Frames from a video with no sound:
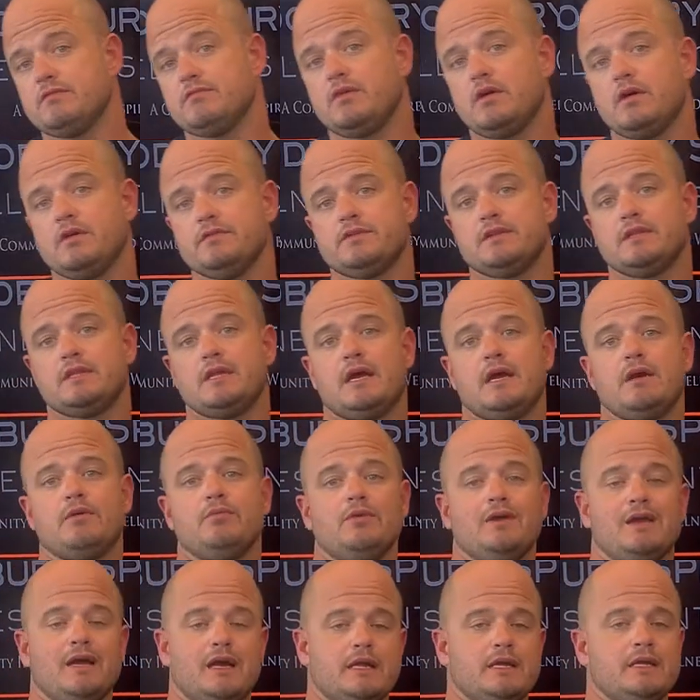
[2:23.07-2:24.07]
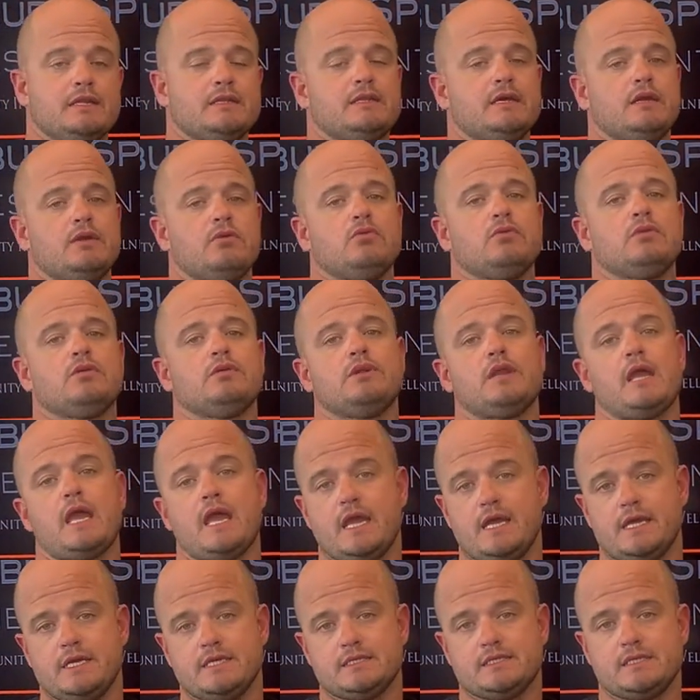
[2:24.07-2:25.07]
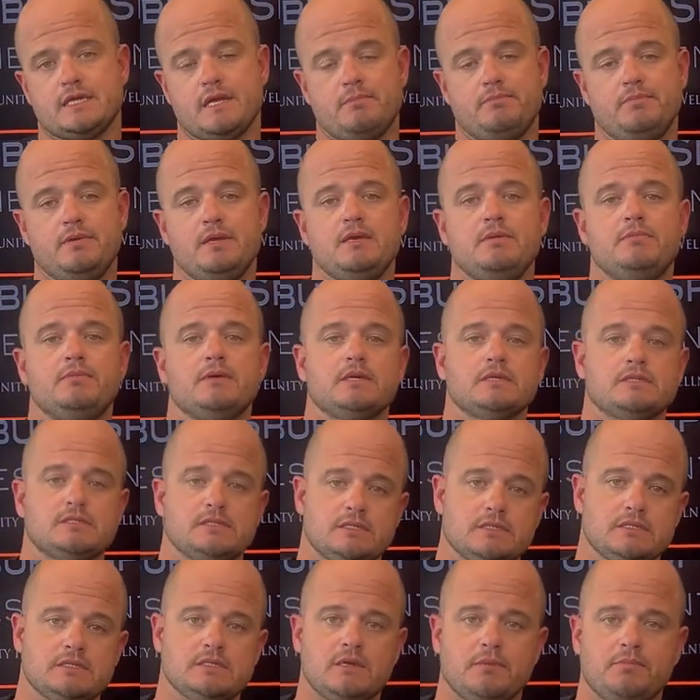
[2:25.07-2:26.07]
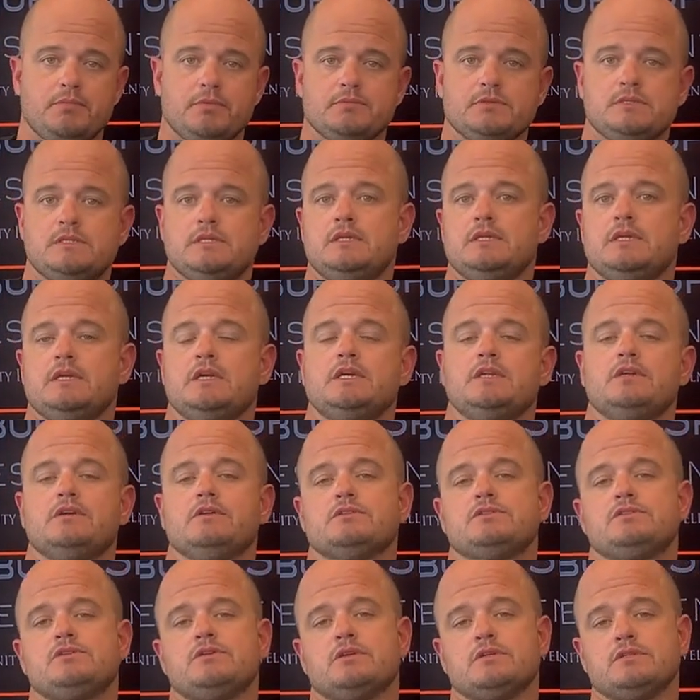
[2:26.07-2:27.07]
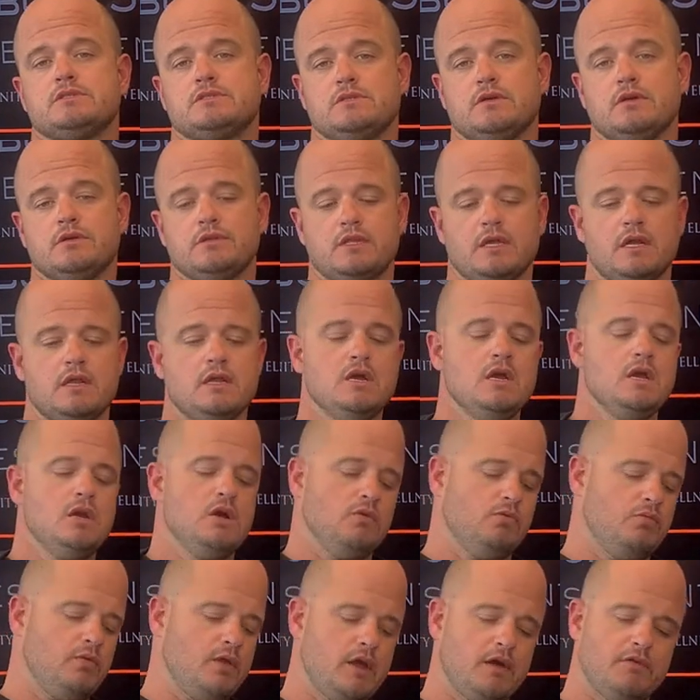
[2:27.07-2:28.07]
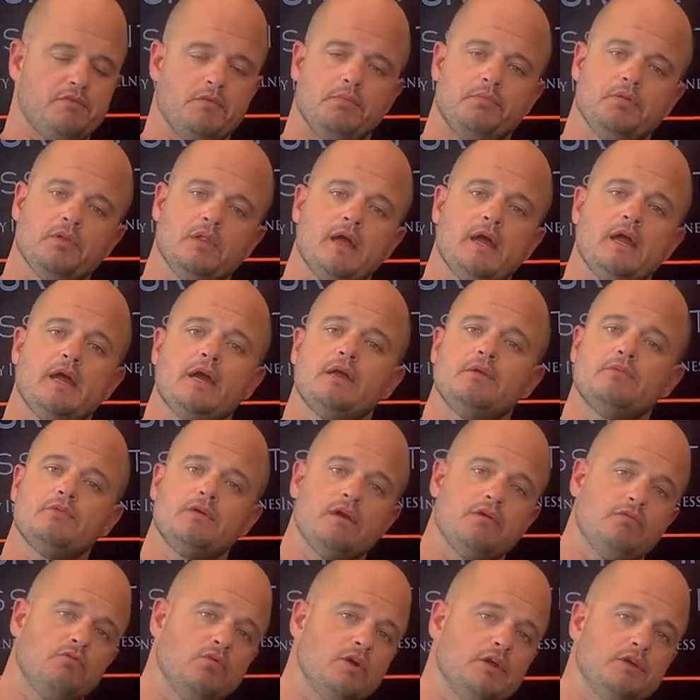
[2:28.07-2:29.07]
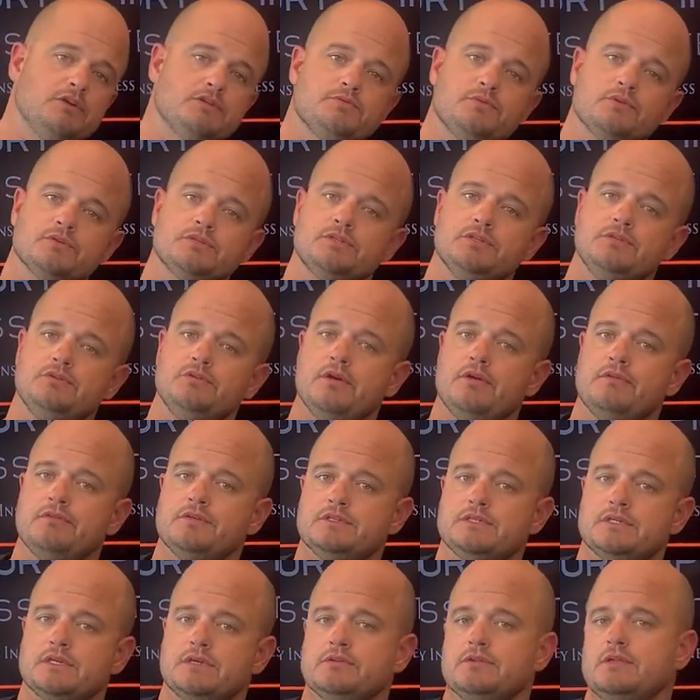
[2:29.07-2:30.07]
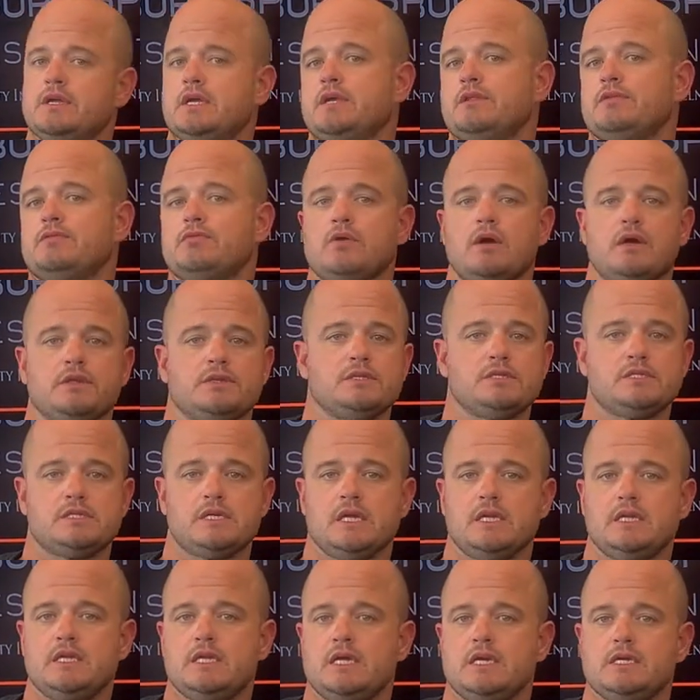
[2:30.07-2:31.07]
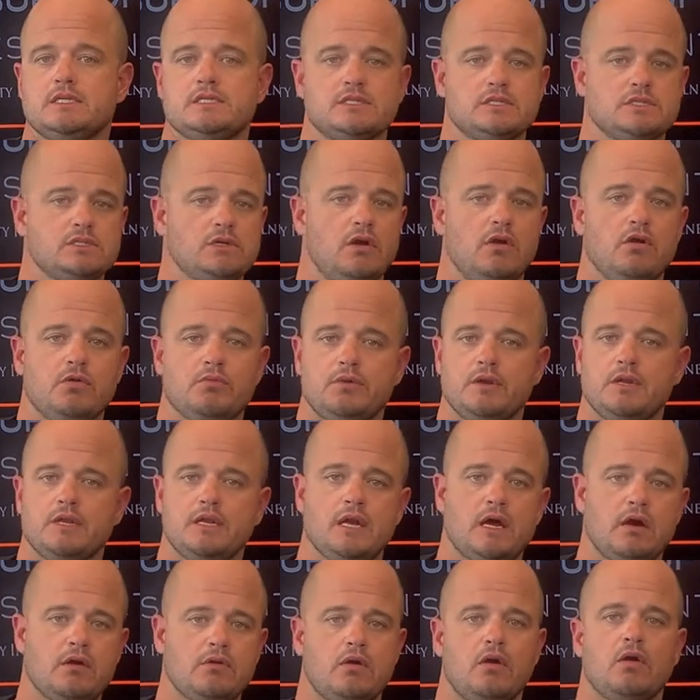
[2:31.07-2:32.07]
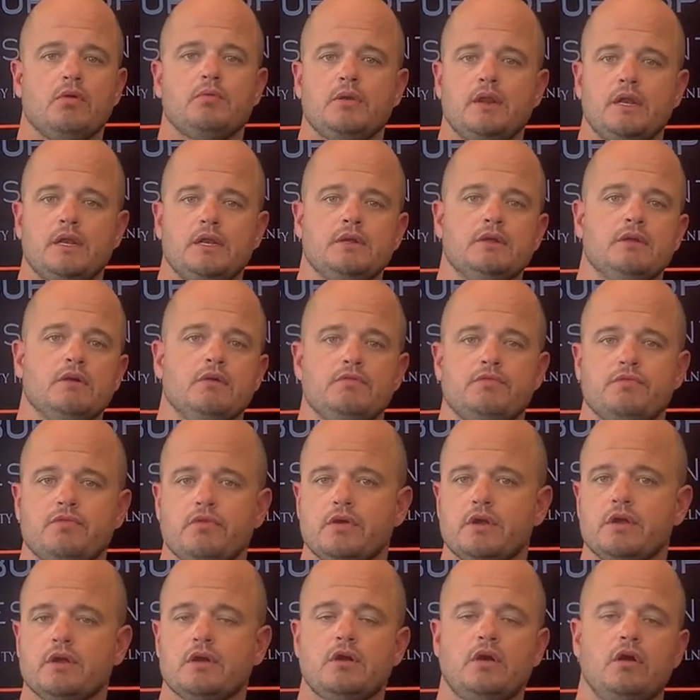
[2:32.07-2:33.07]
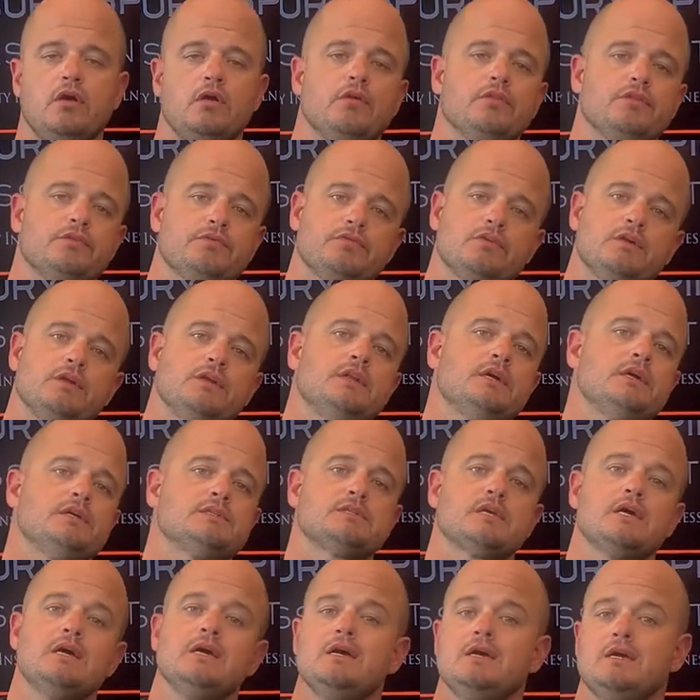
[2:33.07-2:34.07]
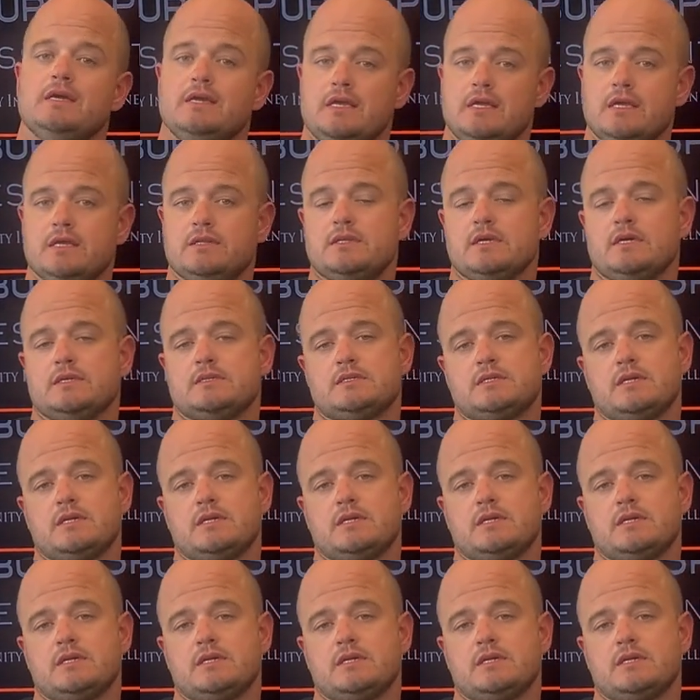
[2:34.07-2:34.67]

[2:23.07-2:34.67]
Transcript: involved in that, we got to get that ordered ASAP because the supplements need to get here so you can start that. We have a plan. We have what you're supposed to do every single day throughout the ten days. It's all written out, all ready to go for you. Call the front desk, get that